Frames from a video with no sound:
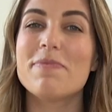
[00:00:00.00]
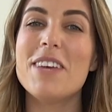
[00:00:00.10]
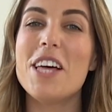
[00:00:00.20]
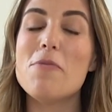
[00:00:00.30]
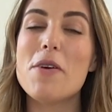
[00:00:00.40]

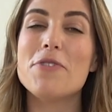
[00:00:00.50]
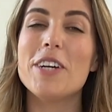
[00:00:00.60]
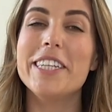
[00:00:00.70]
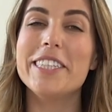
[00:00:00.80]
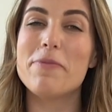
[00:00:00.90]
Hello my
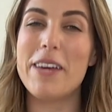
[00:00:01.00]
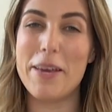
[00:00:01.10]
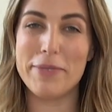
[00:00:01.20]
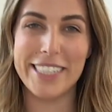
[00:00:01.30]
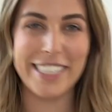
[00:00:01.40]
friends, my
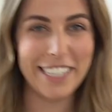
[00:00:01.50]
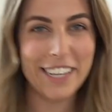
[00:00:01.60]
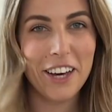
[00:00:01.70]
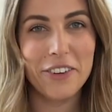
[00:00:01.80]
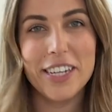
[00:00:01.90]
name is
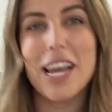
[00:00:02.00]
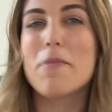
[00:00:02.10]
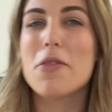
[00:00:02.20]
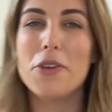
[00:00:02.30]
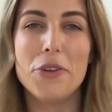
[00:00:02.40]
Lyndi Cohen,
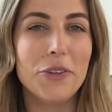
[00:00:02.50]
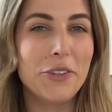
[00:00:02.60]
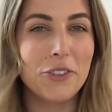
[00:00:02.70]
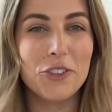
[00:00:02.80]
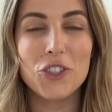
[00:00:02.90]
I'm the Nude
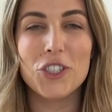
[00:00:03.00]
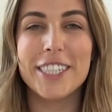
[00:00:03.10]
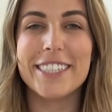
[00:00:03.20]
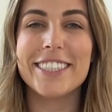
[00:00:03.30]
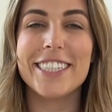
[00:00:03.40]

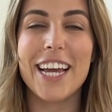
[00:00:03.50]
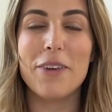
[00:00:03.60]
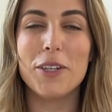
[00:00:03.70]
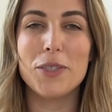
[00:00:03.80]
Nutritionist, and today we're